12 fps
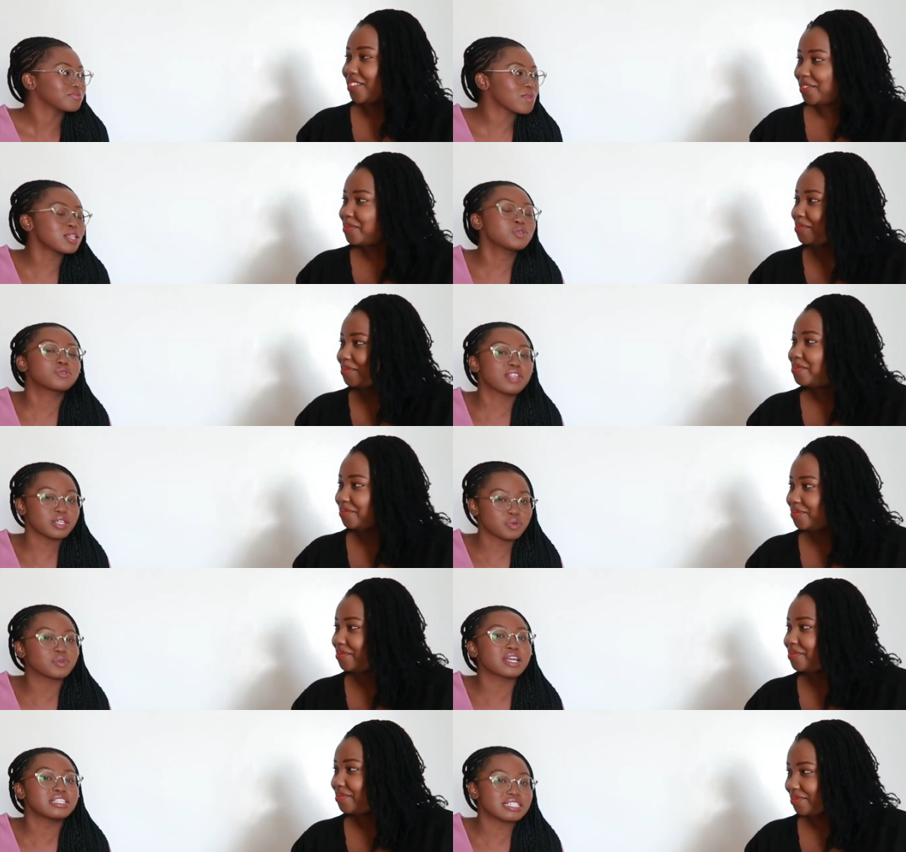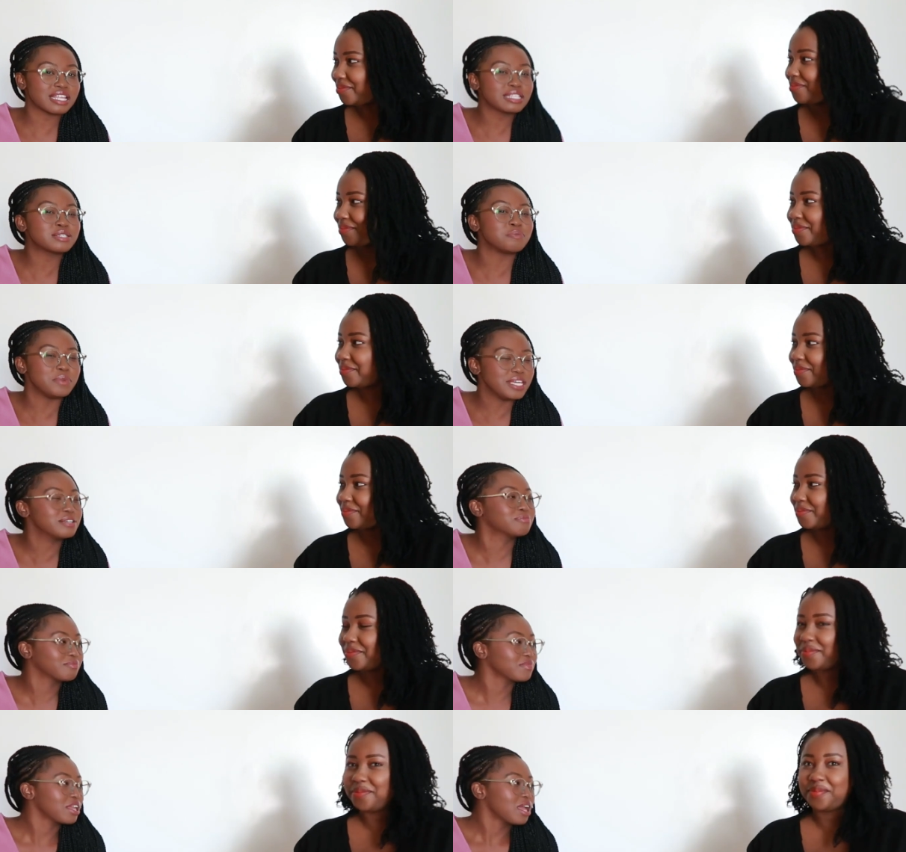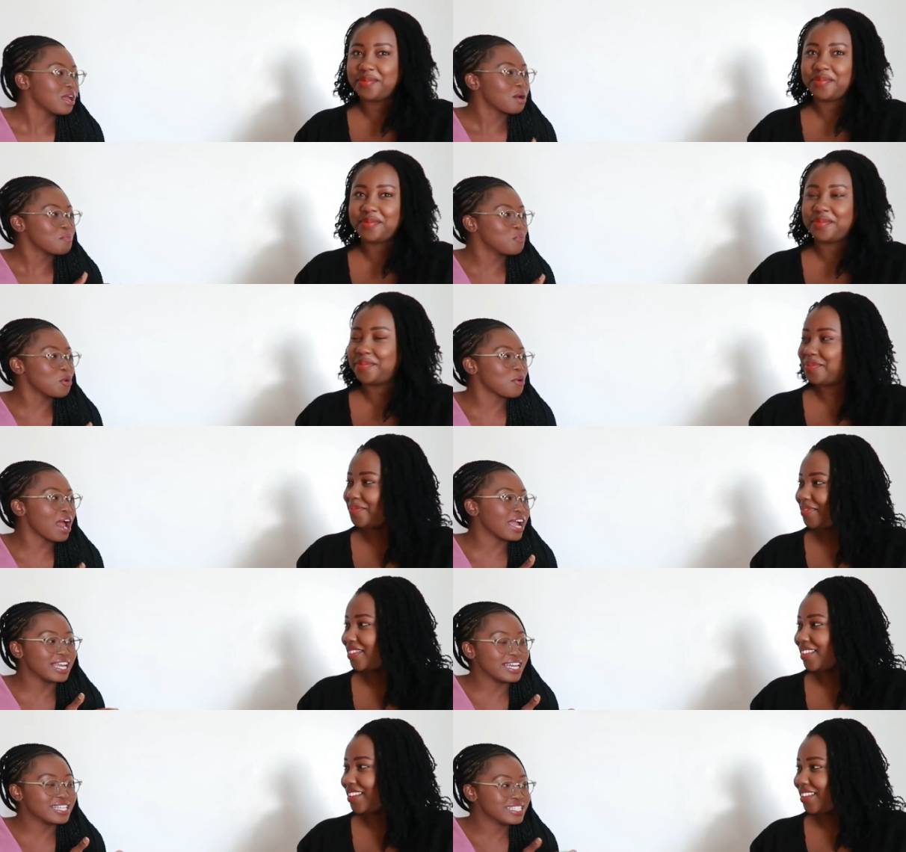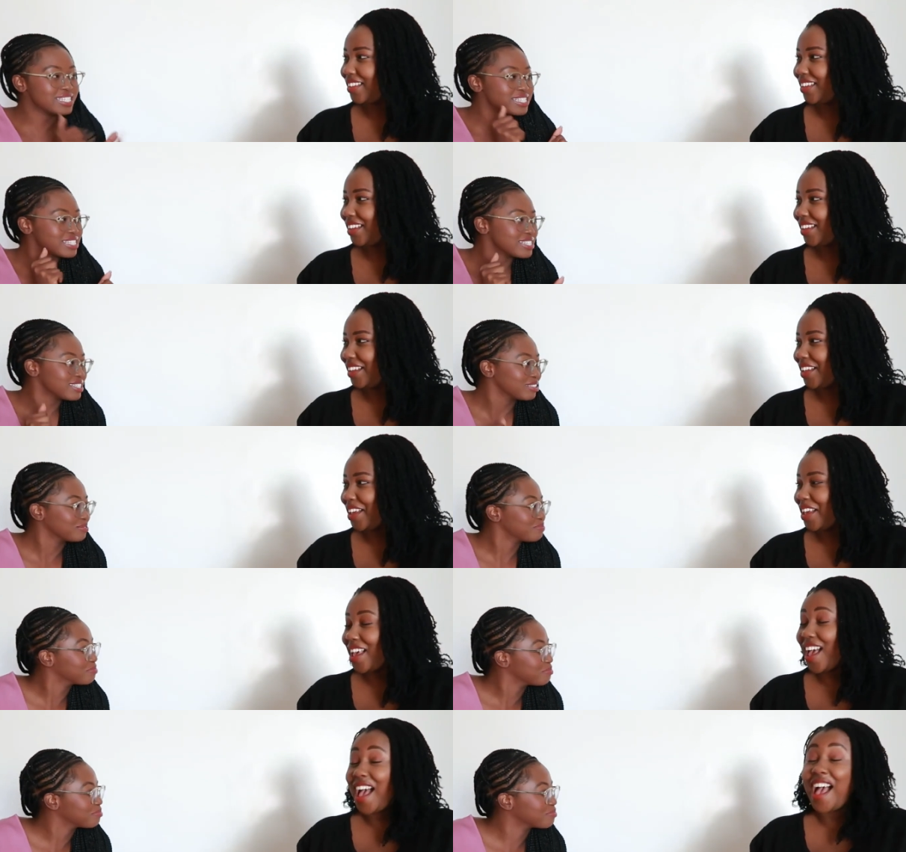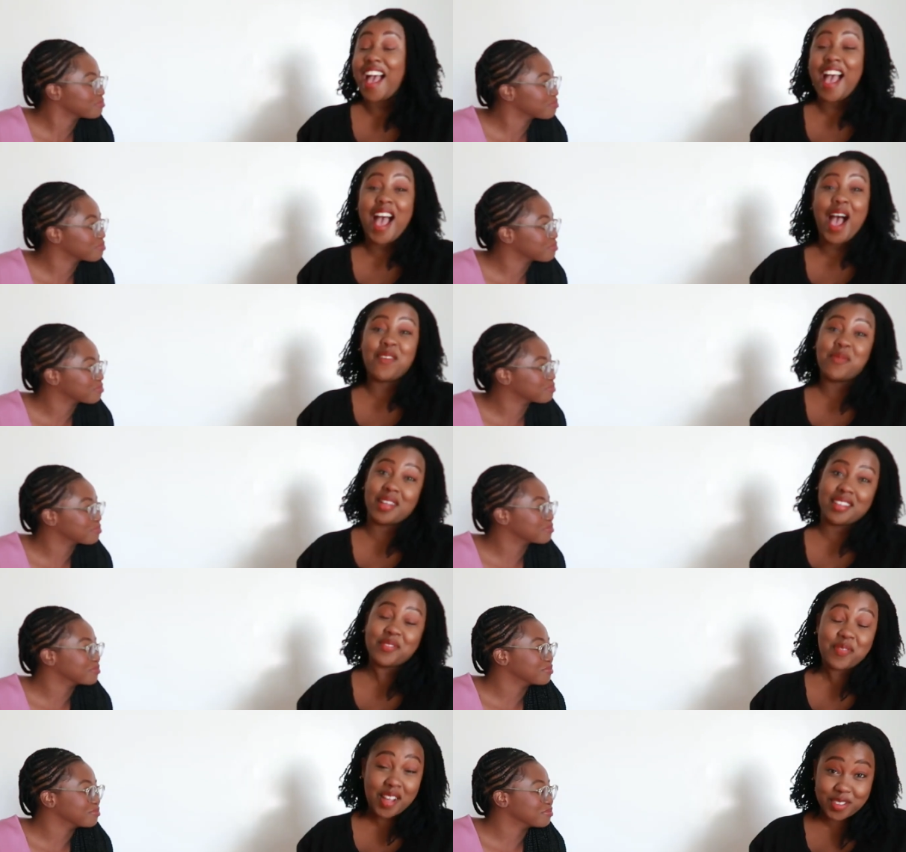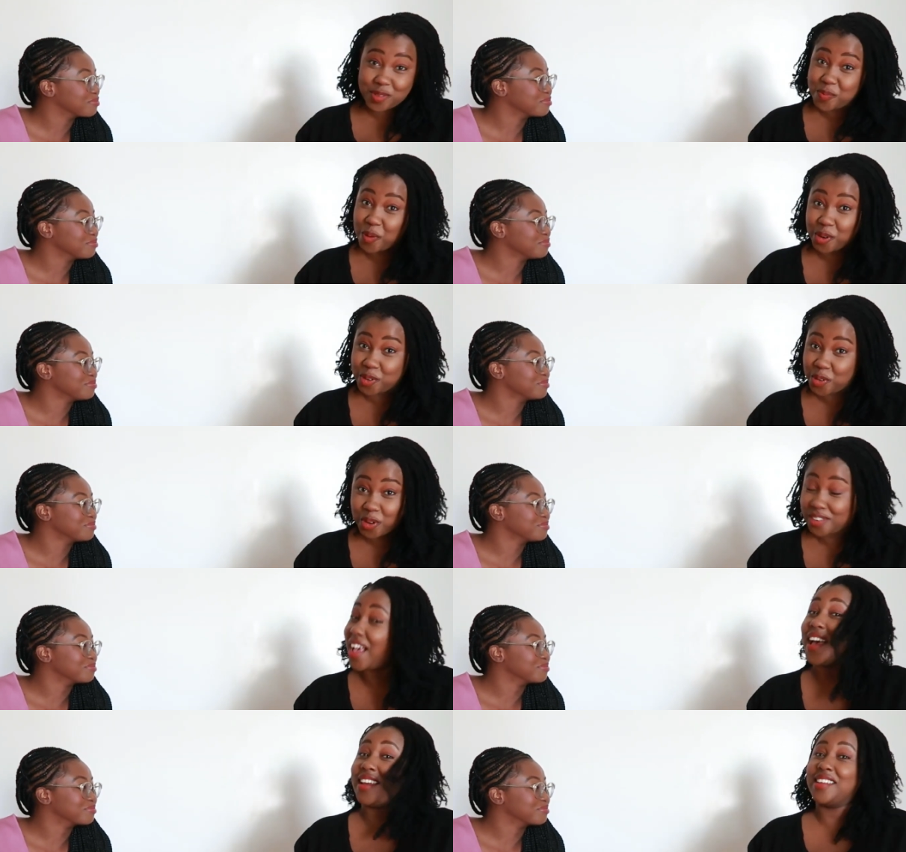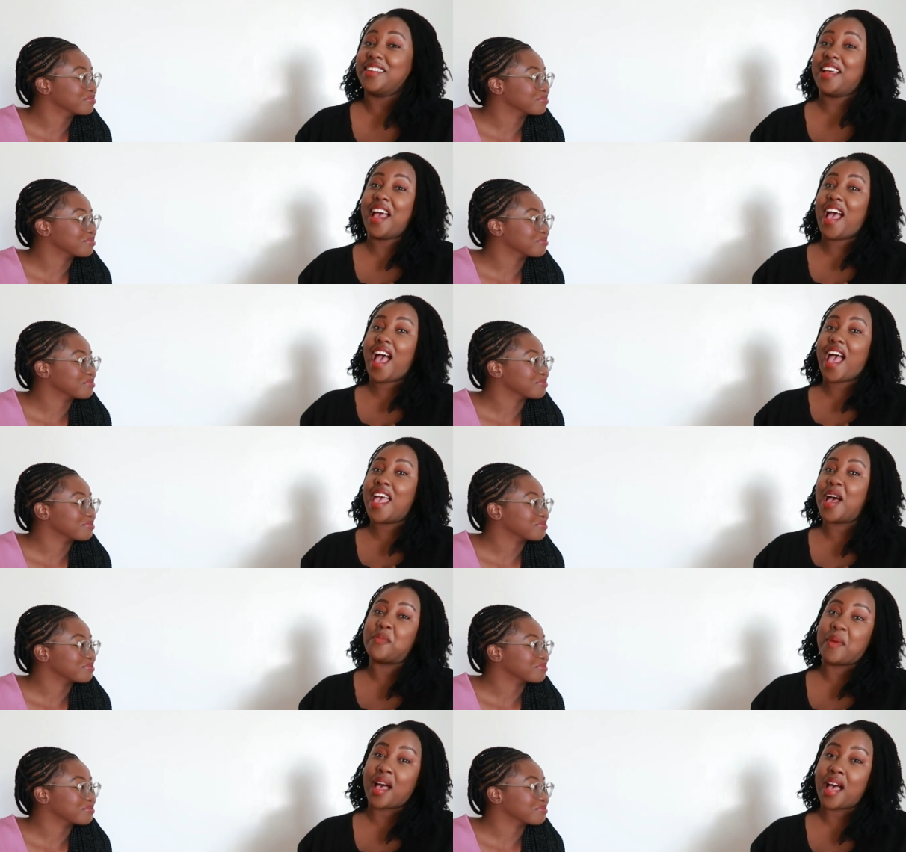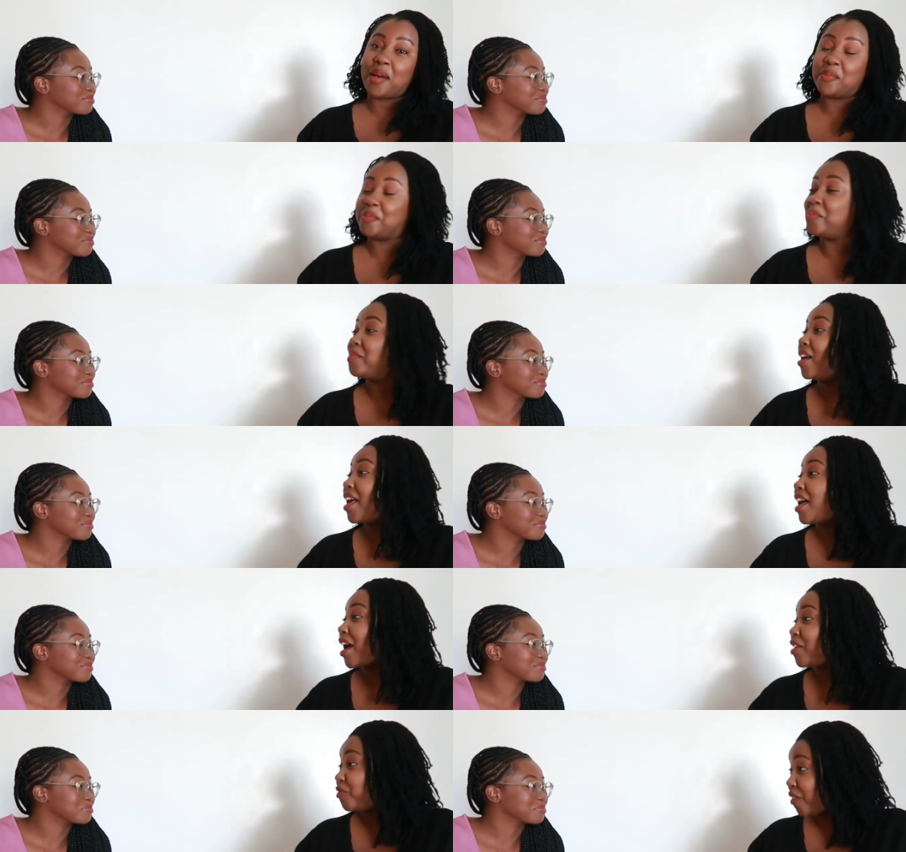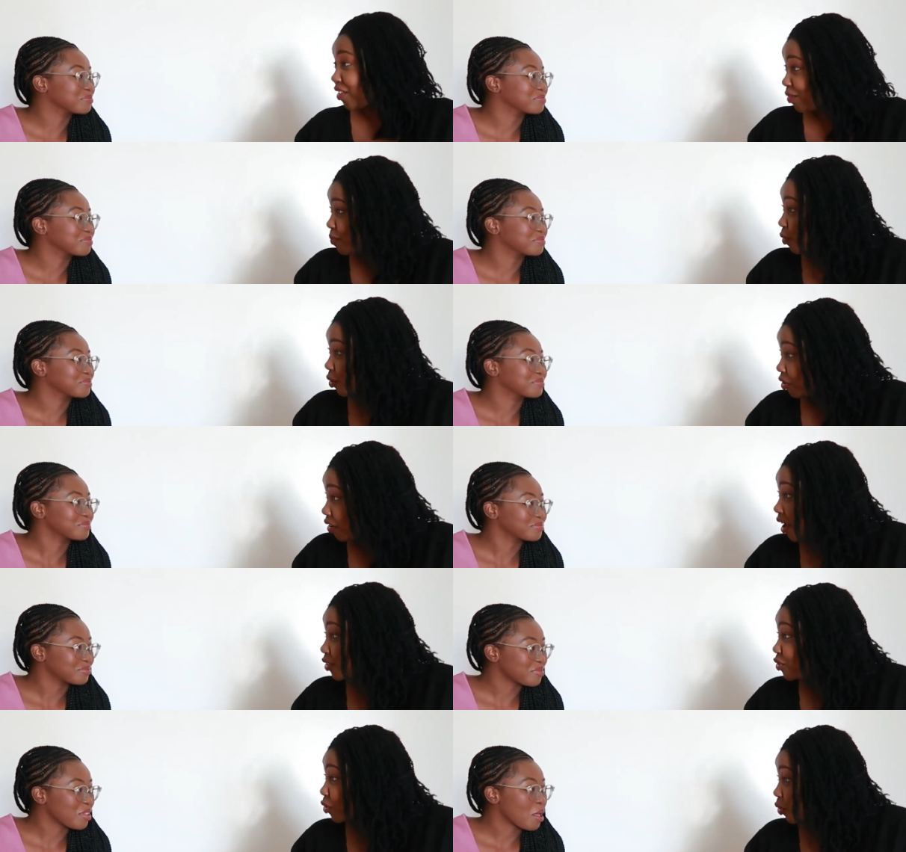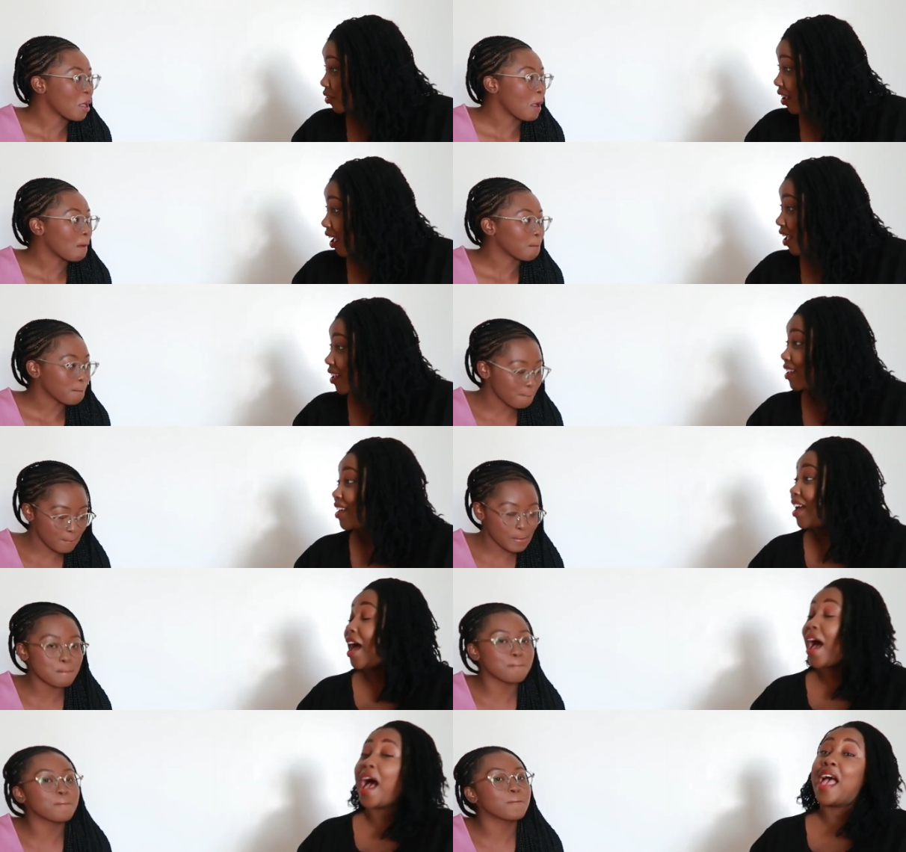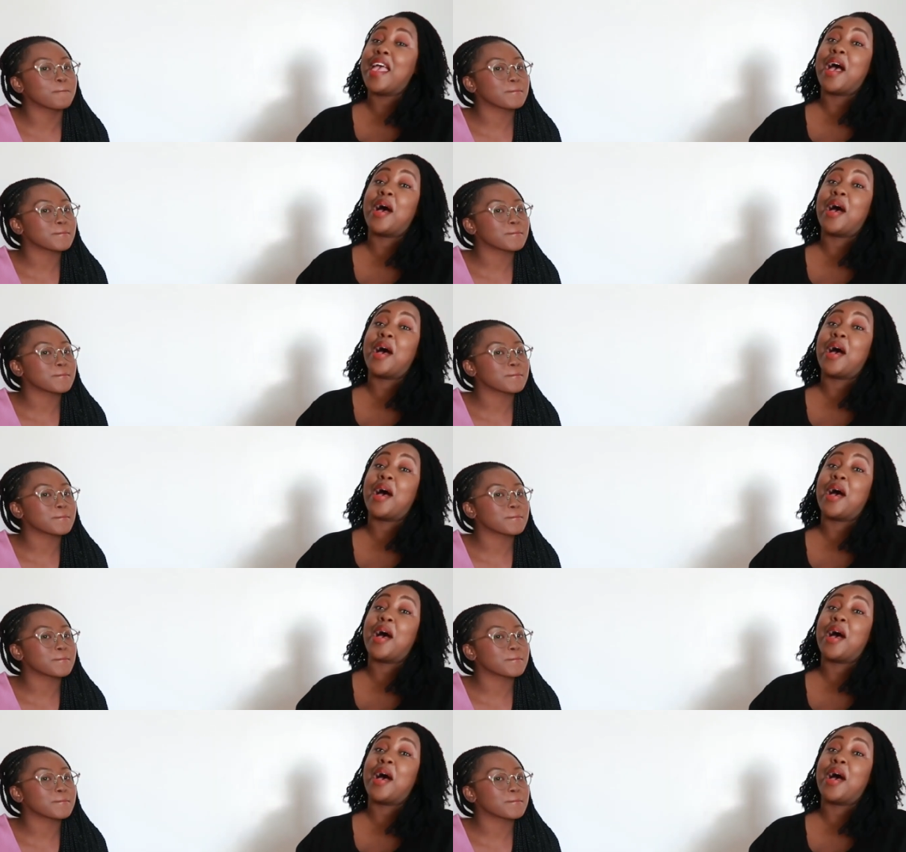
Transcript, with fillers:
Speaker 1: That's that's that's that's me. Mora is
Speaker 2: I'm a firstborn daughter. I am um firstborn granddaughter. Mm-hmm. I